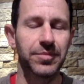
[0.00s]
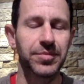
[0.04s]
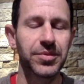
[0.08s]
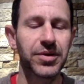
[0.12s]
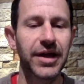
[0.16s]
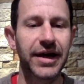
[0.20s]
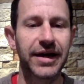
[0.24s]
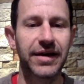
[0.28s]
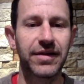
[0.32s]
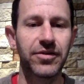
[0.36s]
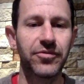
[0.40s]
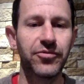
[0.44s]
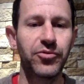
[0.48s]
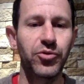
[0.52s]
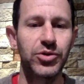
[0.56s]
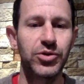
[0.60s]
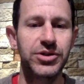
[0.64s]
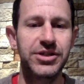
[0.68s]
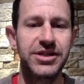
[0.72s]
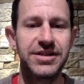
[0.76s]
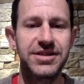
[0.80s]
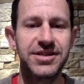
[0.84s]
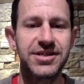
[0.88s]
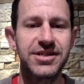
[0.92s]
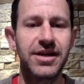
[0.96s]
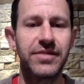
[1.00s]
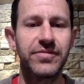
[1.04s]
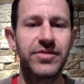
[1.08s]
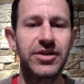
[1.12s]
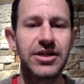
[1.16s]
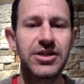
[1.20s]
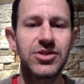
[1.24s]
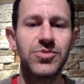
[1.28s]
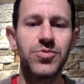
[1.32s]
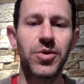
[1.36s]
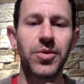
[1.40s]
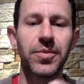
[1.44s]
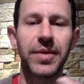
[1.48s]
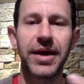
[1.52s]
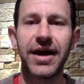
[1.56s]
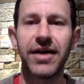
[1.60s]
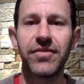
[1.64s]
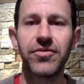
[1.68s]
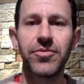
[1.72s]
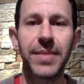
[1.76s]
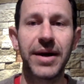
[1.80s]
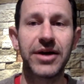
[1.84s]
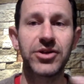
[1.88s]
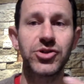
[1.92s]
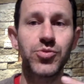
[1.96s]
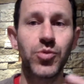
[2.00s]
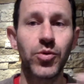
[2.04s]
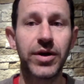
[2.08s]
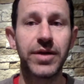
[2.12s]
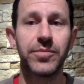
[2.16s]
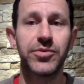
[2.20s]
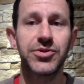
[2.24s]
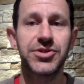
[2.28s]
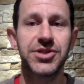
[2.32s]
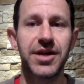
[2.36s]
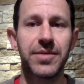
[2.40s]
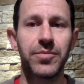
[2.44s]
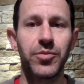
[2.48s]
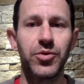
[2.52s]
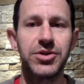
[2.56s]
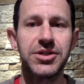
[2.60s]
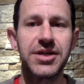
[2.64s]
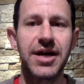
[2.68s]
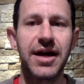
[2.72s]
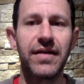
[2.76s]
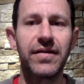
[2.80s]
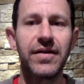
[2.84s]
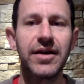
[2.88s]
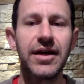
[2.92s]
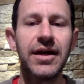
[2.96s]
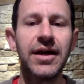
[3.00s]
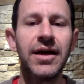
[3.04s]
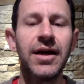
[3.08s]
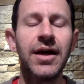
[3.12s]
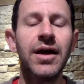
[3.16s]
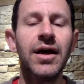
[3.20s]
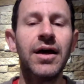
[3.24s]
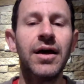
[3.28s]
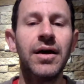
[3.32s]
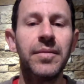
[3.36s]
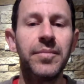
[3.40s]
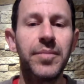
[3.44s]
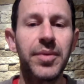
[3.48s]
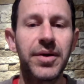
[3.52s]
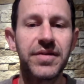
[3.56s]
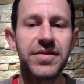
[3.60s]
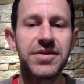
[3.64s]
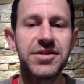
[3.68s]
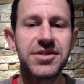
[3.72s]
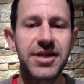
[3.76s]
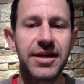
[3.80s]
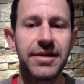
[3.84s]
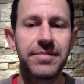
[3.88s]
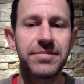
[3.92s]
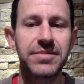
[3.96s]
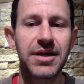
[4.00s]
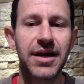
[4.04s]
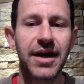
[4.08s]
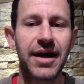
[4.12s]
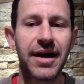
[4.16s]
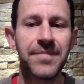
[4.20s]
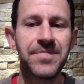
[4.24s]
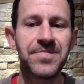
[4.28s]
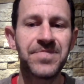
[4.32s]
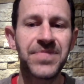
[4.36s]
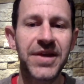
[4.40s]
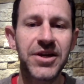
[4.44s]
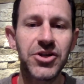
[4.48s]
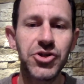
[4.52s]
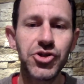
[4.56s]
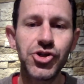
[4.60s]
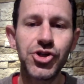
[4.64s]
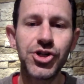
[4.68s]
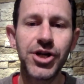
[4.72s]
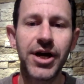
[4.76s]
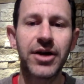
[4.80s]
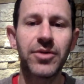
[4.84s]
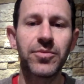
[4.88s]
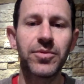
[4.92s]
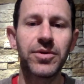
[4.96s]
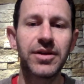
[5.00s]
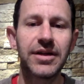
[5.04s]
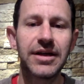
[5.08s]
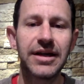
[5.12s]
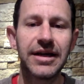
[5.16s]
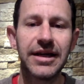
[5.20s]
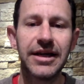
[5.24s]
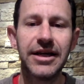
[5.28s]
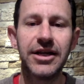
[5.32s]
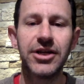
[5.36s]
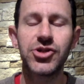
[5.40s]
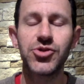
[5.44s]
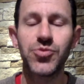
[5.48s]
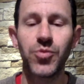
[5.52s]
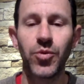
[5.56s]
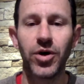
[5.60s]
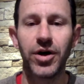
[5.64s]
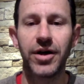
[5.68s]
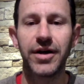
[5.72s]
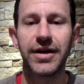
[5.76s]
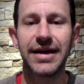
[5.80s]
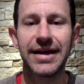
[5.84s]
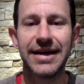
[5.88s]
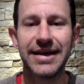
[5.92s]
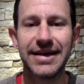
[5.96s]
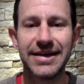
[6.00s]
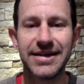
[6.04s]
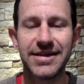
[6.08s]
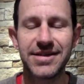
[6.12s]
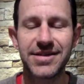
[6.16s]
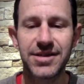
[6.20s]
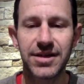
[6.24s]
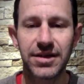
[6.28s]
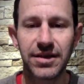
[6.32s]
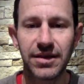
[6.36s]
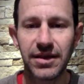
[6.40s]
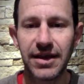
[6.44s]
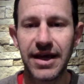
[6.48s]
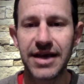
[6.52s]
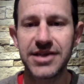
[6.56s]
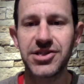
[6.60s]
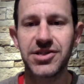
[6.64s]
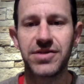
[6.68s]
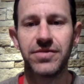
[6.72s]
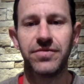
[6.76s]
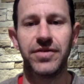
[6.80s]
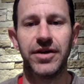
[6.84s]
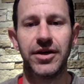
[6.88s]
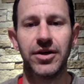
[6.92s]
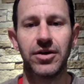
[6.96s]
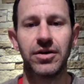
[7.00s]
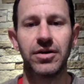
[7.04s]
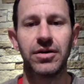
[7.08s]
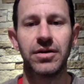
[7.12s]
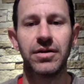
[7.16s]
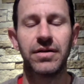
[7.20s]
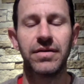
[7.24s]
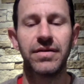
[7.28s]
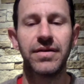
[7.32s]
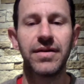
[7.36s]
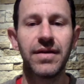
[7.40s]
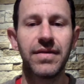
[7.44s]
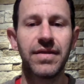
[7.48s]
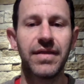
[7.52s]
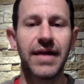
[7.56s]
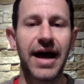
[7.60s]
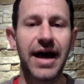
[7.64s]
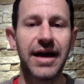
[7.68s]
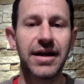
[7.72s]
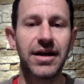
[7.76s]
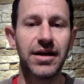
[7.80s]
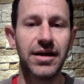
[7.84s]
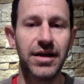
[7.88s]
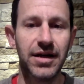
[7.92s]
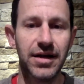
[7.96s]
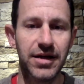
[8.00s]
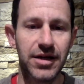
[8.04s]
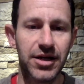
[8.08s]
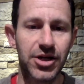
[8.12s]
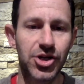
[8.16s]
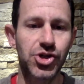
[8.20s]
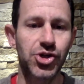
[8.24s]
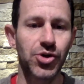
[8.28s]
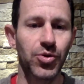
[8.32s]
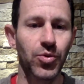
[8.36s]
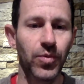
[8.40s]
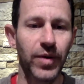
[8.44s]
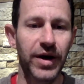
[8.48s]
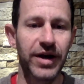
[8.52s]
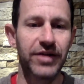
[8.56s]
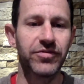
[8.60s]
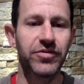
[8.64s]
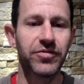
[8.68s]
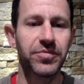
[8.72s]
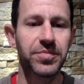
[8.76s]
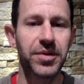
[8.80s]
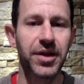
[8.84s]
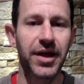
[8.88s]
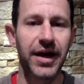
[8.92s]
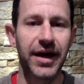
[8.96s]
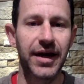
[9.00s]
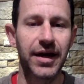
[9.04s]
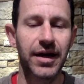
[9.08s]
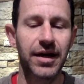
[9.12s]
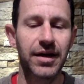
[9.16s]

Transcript: plague in the 1470s where we have about 20% mortality. But at the same time, generally each one is less severe than that initial wave of plague.